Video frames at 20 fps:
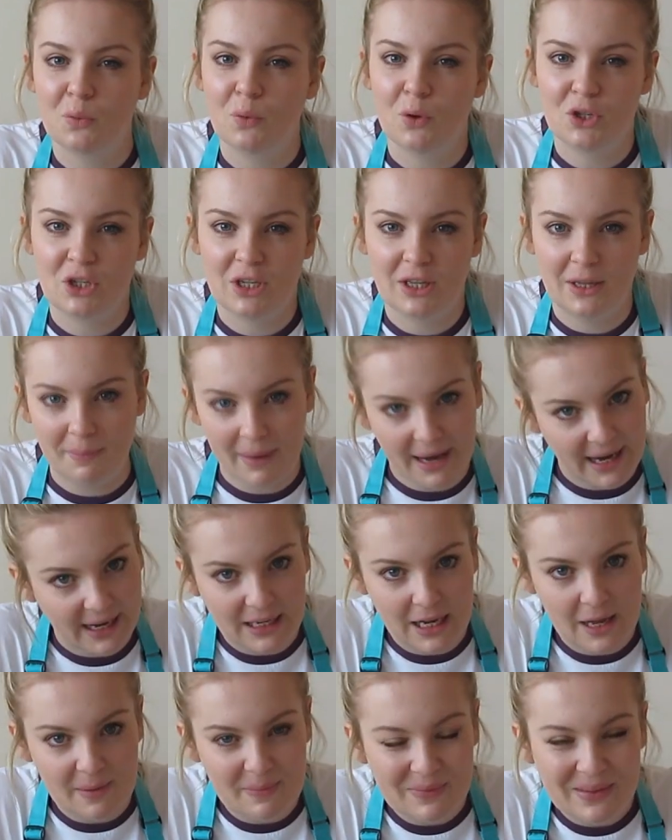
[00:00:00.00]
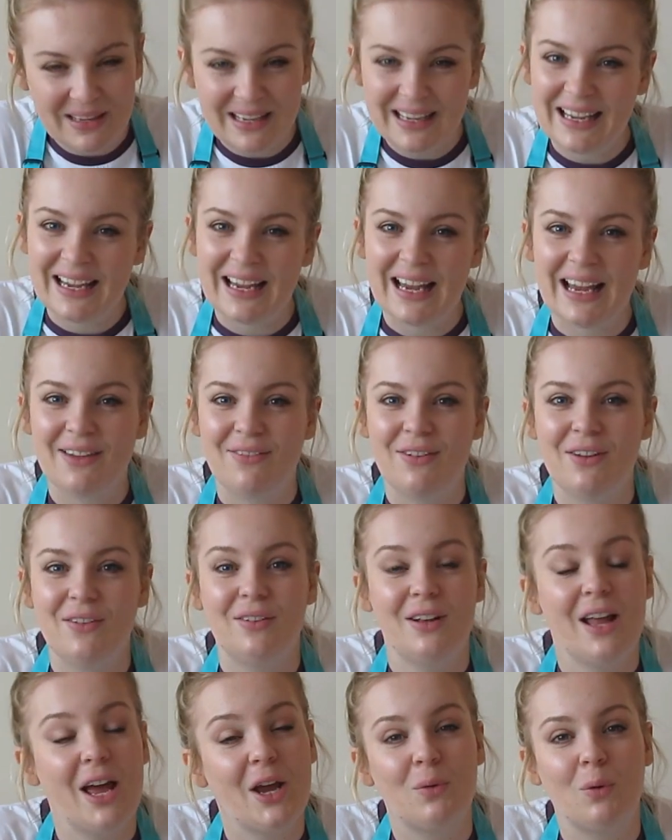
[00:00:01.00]
for watching The Make Club. If
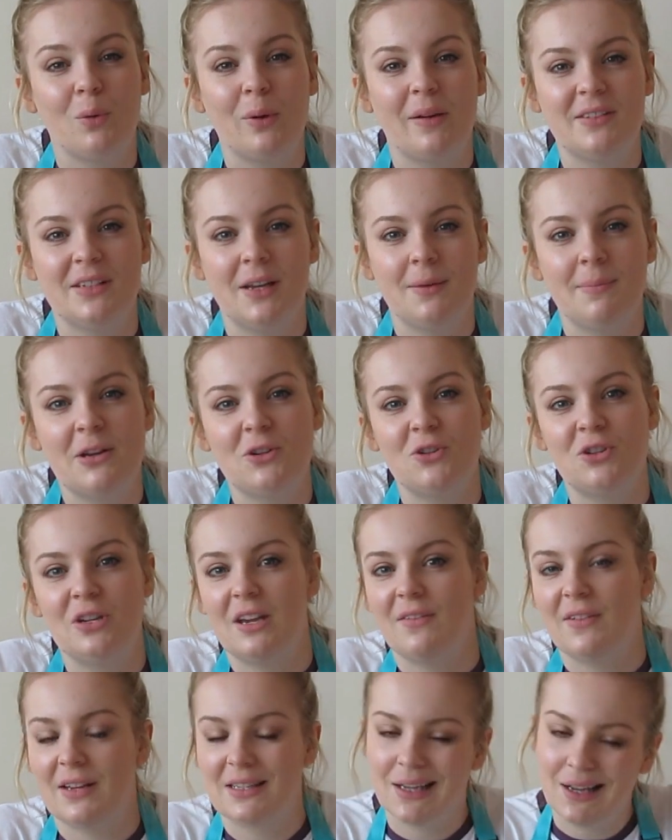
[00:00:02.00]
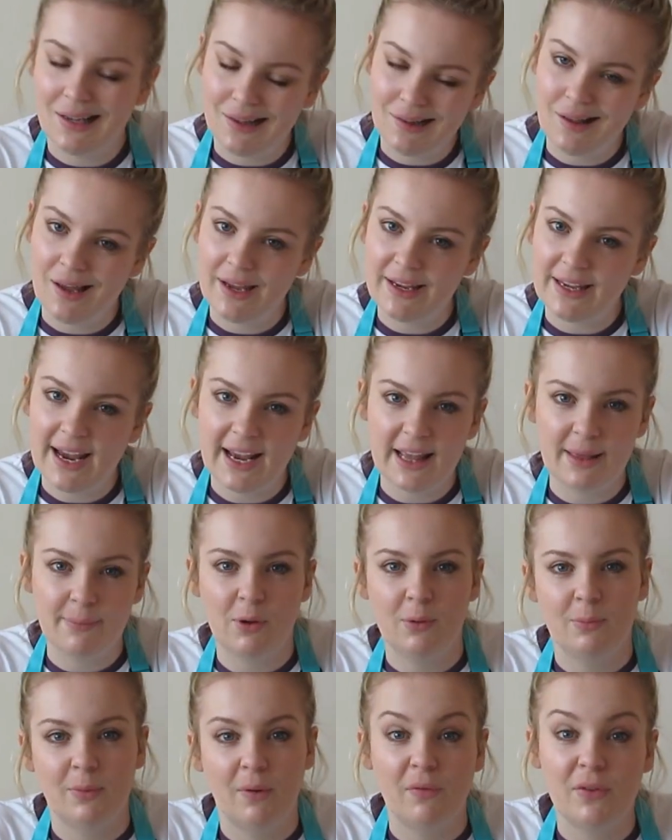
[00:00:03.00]
you've liked what we've done, make sure you give us a like at the
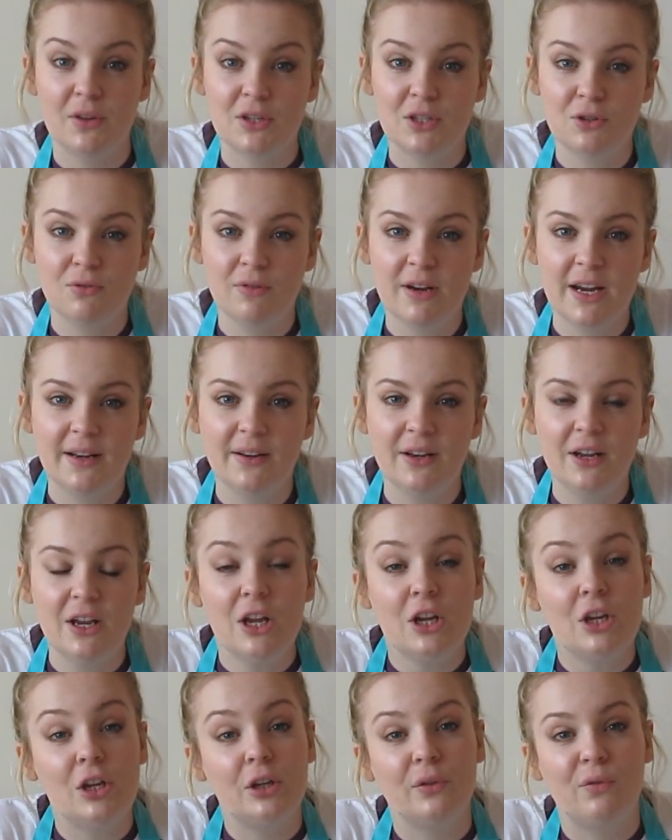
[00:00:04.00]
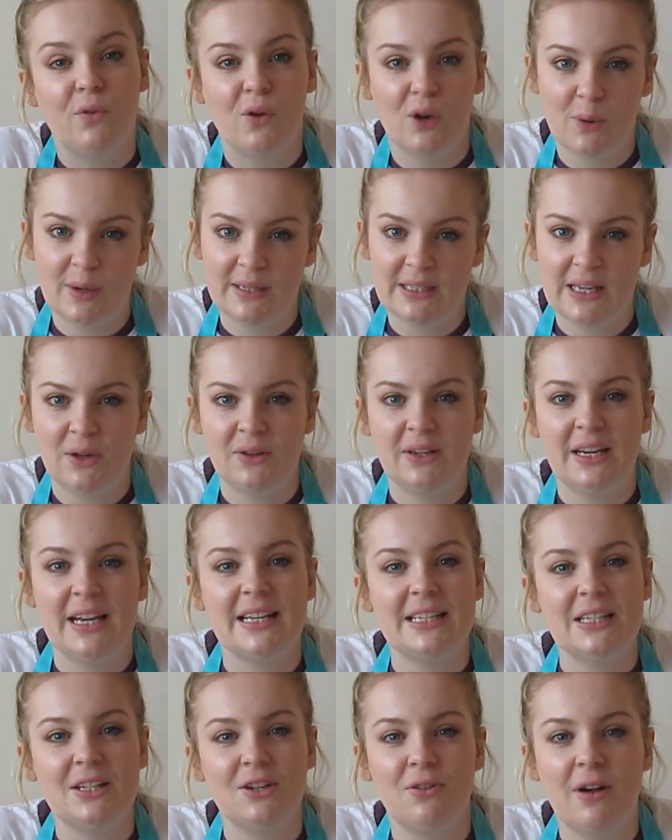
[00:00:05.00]
bottom of the screen. You can follow us on
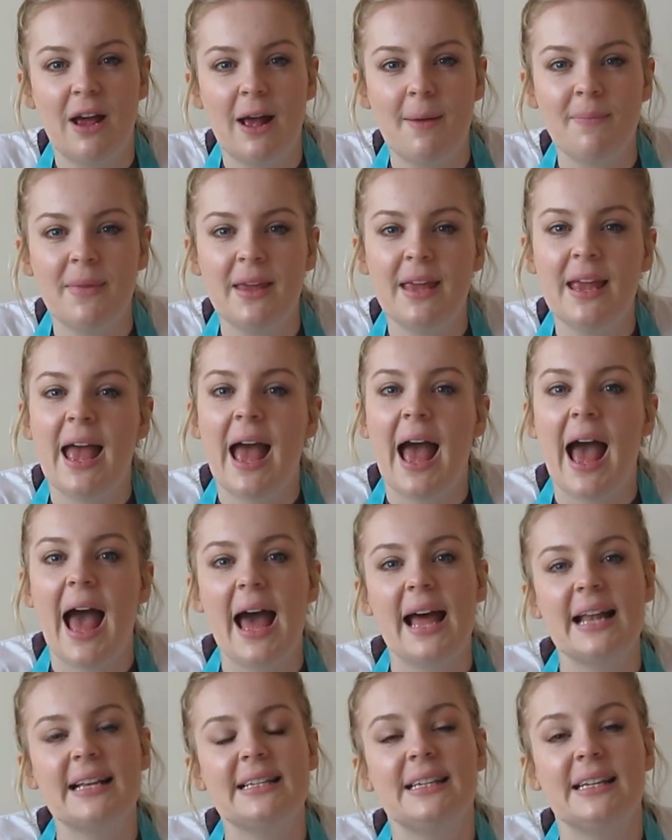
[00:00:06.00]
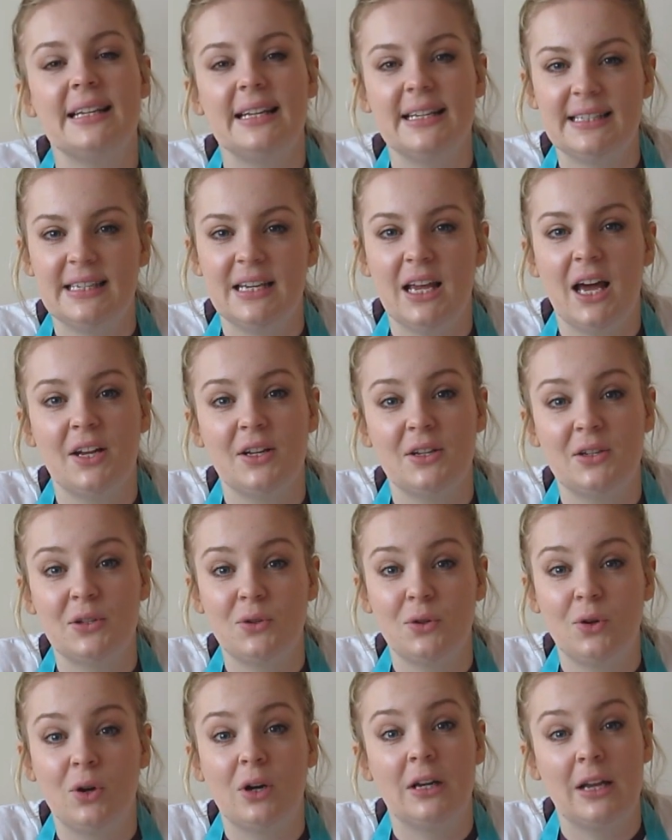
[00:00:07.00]
Instagram at Lizzie
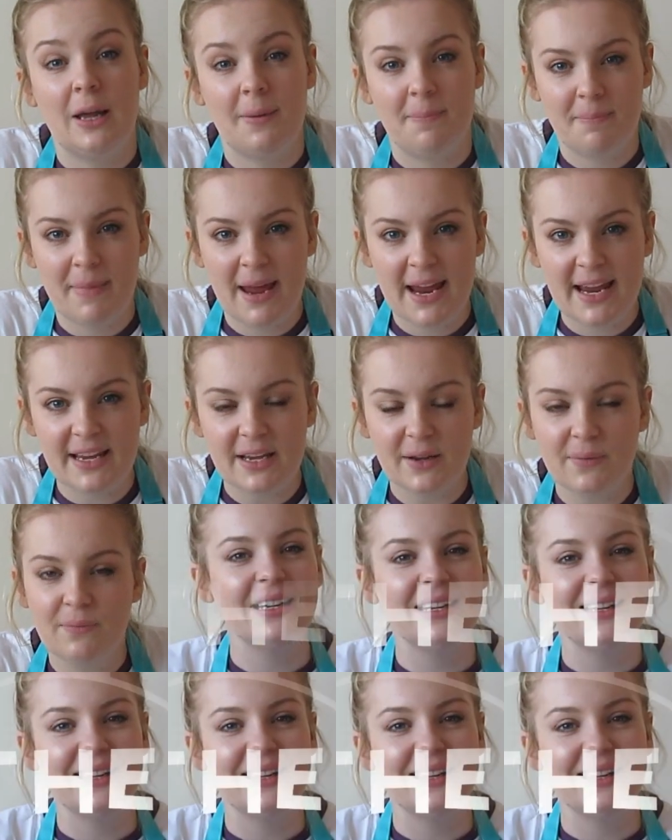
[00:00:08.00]
underscore Club Make.